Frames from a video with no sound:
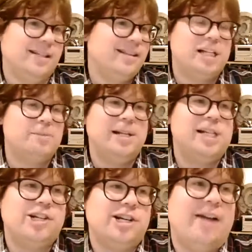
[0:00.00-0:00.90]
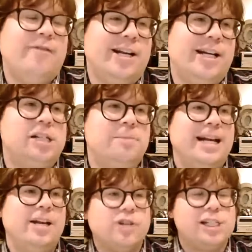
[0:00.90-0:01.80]
That's been such an advent. And it's
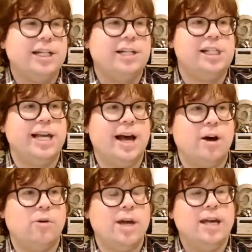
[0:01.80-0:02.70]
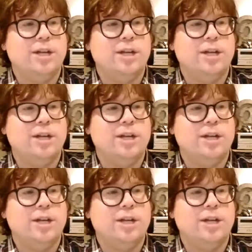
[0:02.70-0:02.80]
been interesting to see how